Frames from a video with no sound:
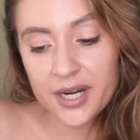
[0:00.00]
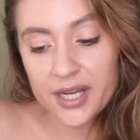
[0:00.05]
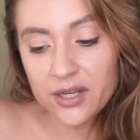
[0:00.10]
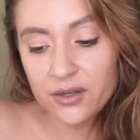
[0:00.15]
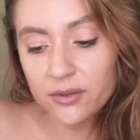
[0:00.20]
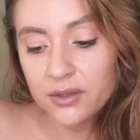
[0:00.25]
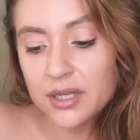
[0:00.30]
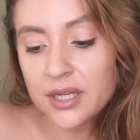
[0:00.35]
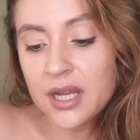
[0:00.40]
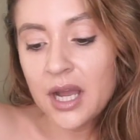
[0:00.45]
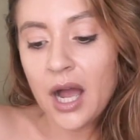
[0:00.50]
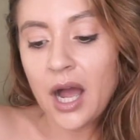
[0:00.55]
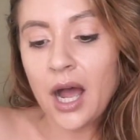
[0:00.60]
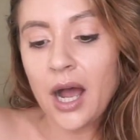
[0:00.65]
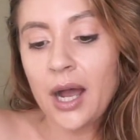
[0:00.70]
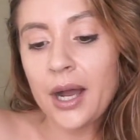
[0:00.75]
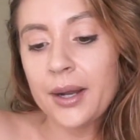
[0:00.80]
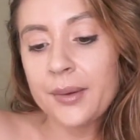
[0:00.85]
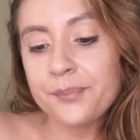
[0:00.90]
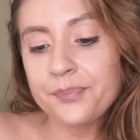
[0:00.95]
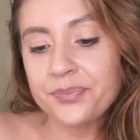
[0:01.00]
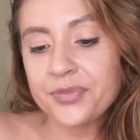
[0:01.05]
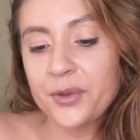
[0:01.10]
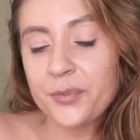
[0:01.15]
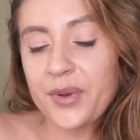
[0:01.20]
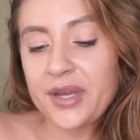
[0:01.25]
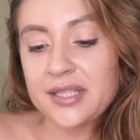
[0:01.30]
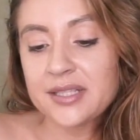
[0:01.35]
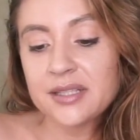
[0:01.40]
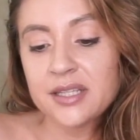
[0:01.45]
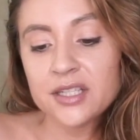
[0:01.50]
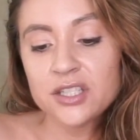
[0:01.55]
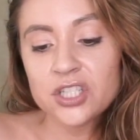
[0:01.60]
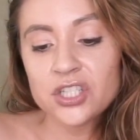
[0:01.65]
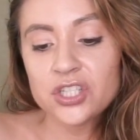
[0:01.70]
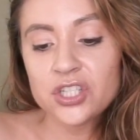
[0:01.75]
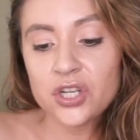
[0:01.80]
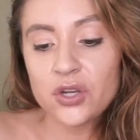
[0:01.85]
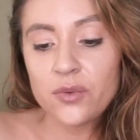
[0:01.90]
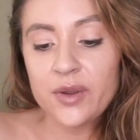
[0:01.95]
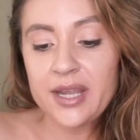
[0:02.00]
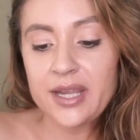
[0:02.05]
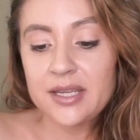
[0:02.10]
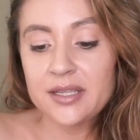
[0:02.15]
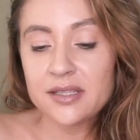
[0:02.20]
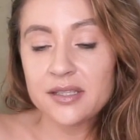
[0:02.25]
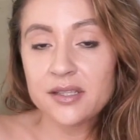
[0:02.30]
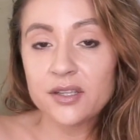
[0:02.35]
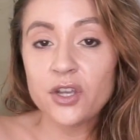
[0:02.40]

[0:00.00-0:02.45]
you. The best thing to do is